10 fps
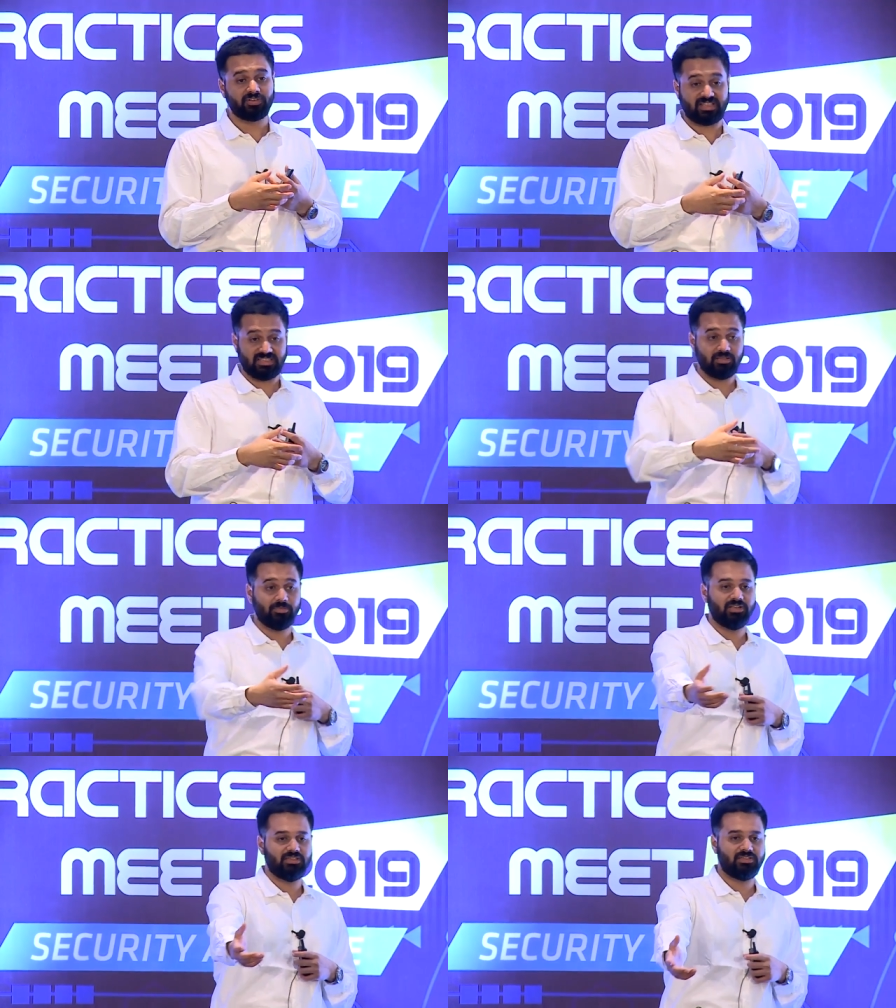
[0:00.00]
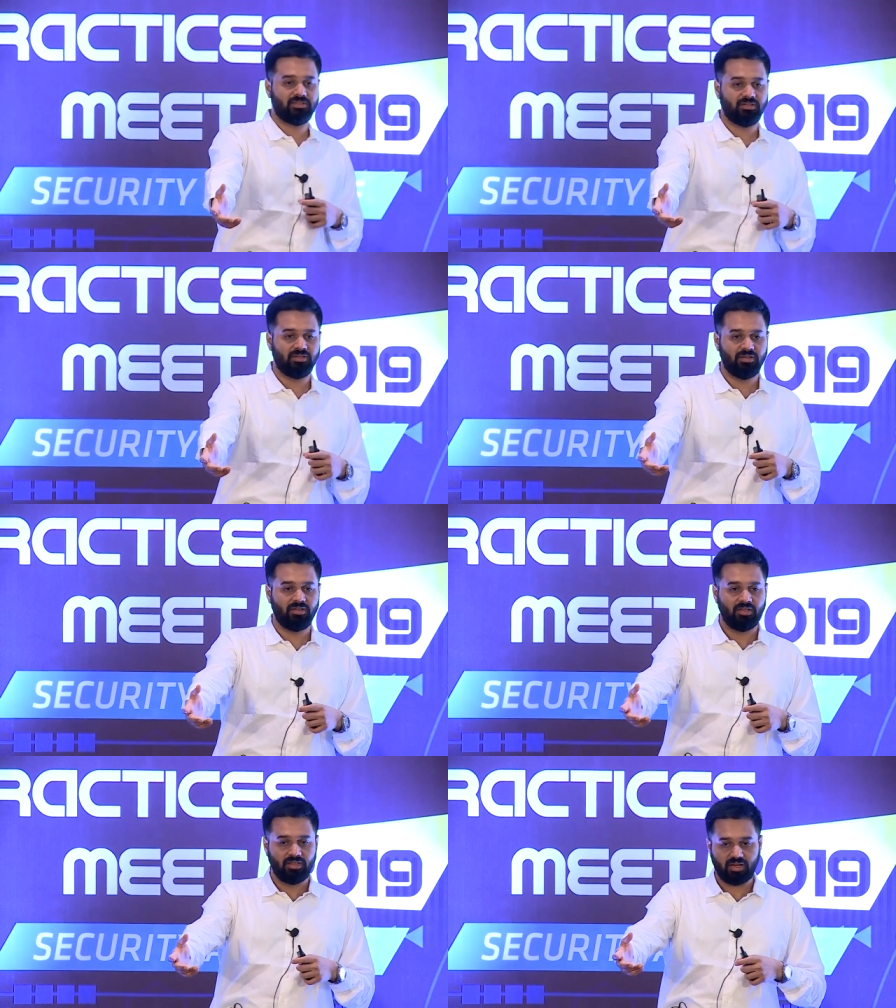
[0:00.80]
customers,
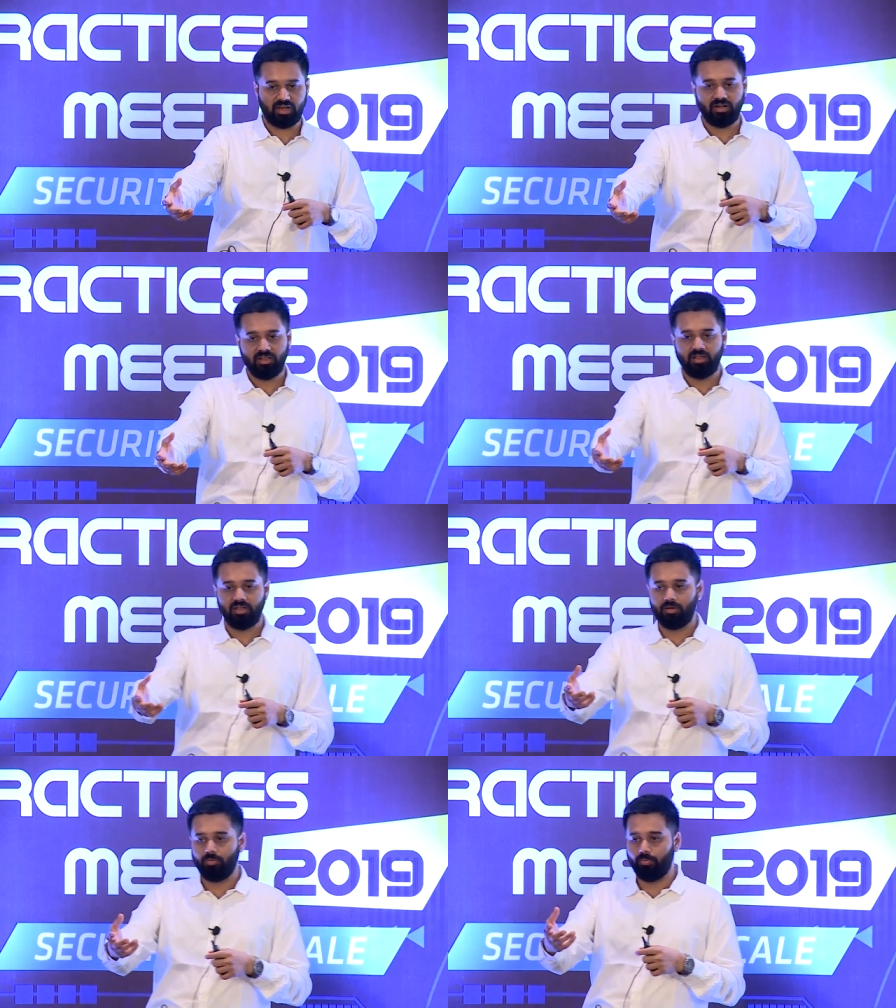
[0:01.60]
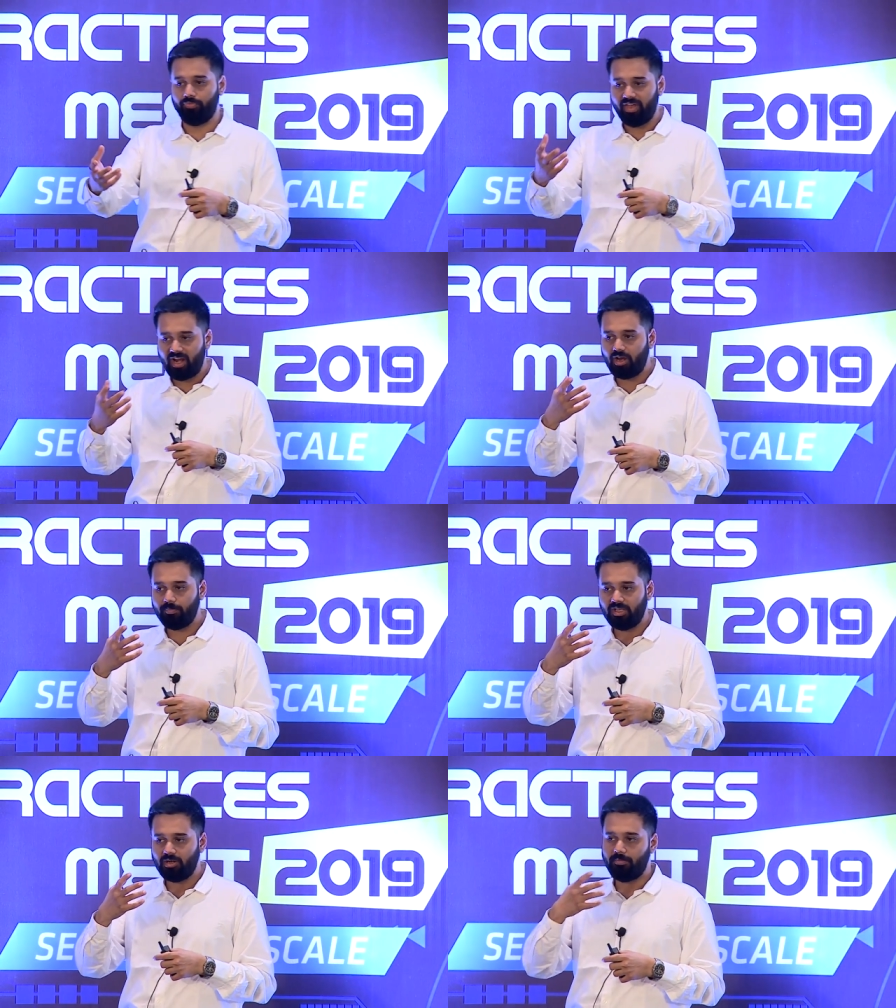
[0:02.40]
right? Then I'd
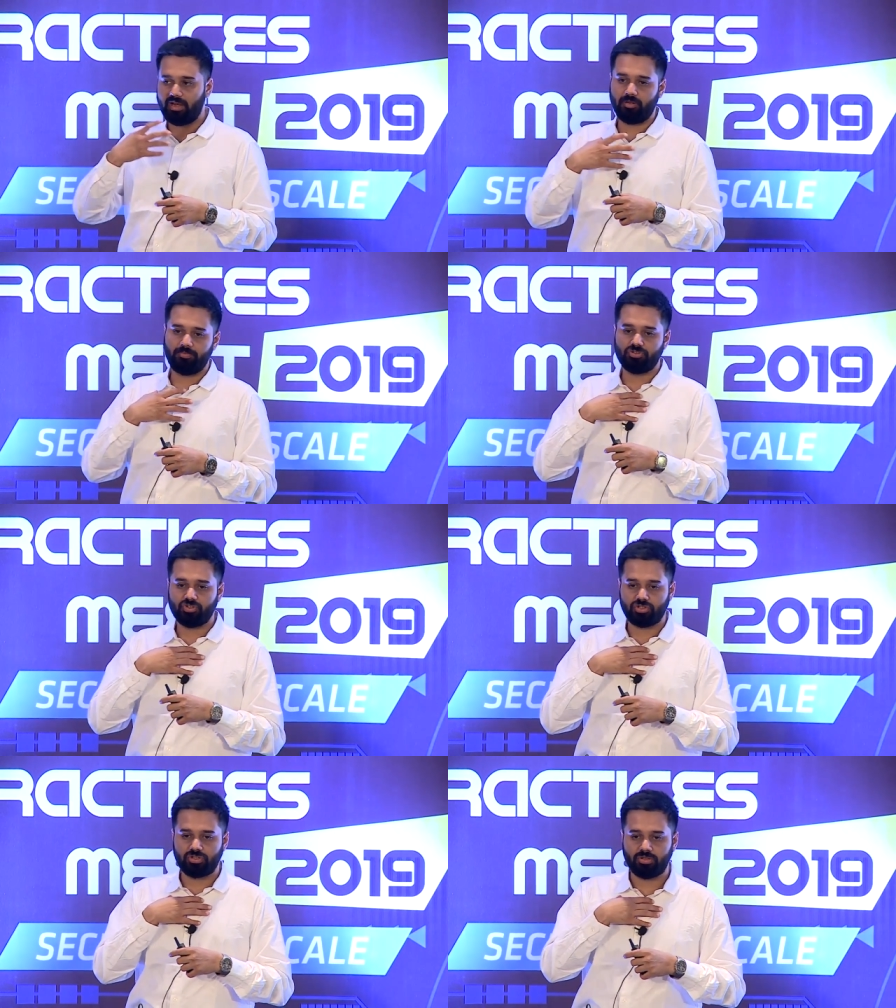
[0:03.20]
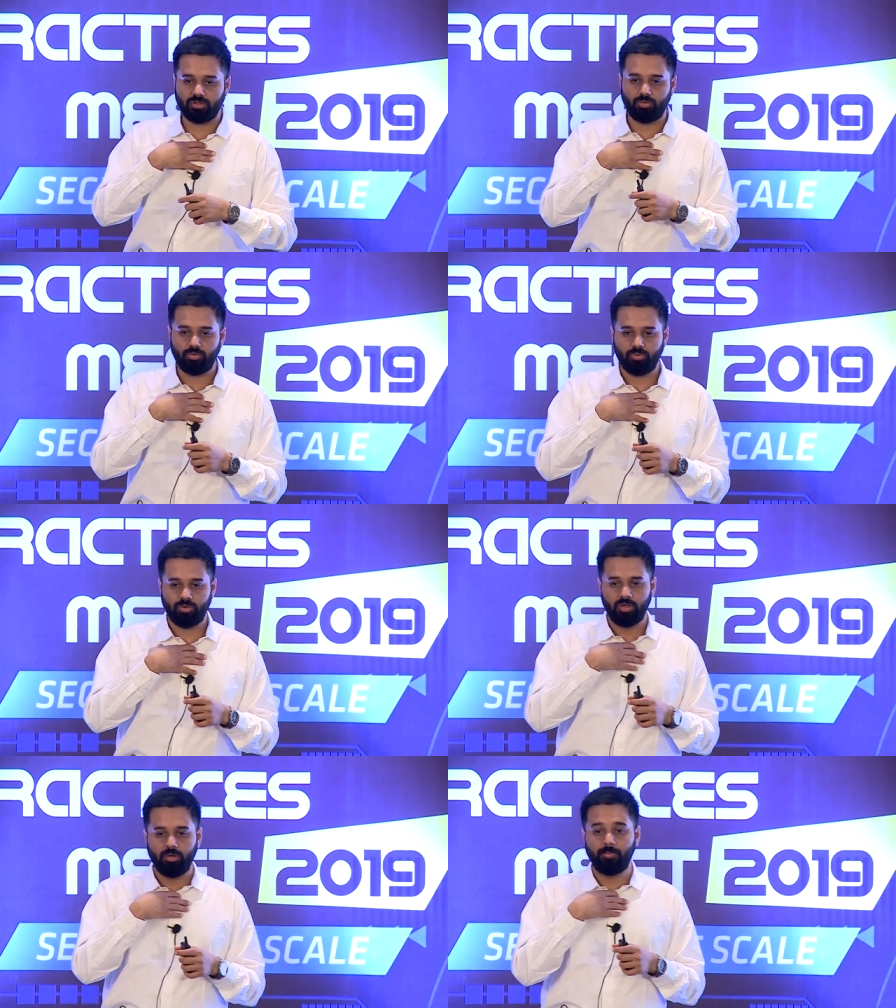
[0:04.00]
be in a better position to
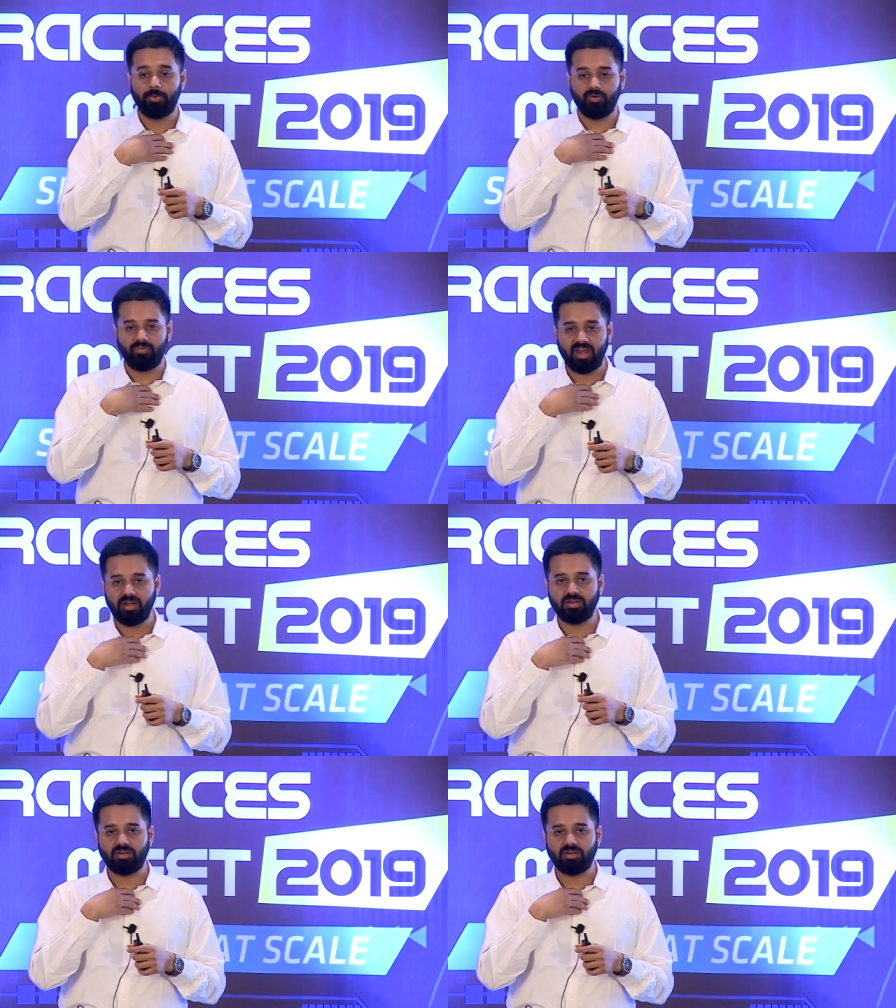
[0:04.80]
prevent,